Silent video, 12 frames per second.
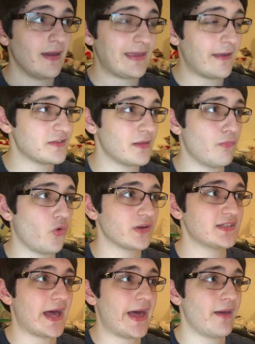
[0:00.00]
gives them more
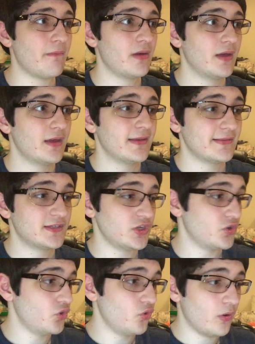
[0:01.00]
time
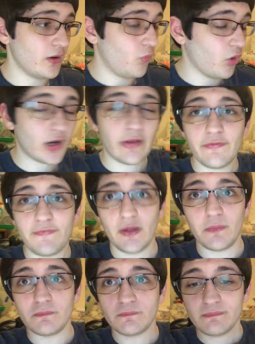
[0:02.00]
to work on the
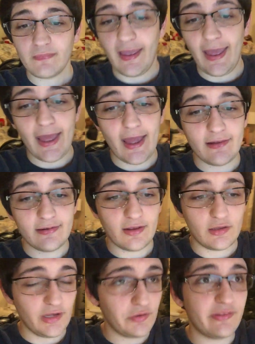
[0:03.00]
film.
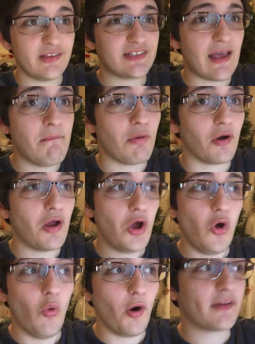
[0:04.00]
And clearly, December
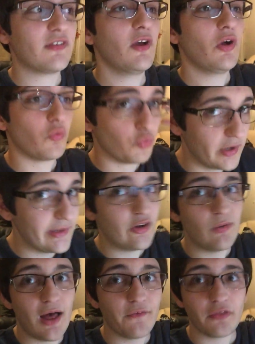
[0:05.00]
worked
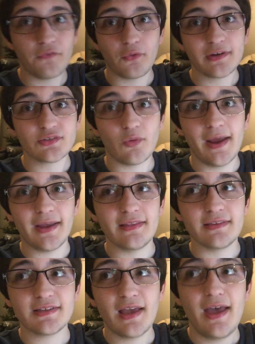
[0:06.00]
really well for The Force
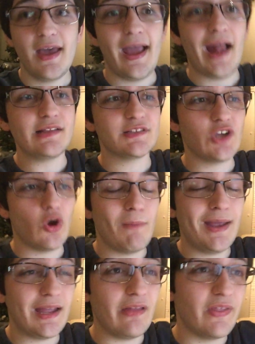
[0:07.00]
Awakens. And so,
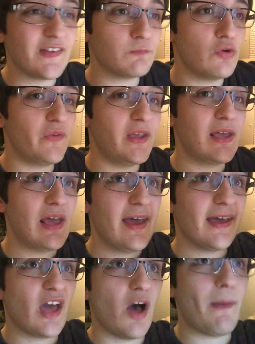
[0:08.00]
making this movie
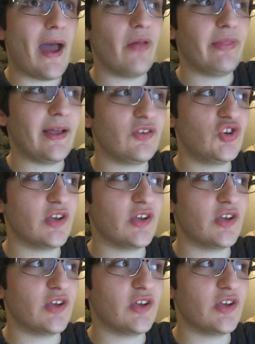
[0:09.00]
come out like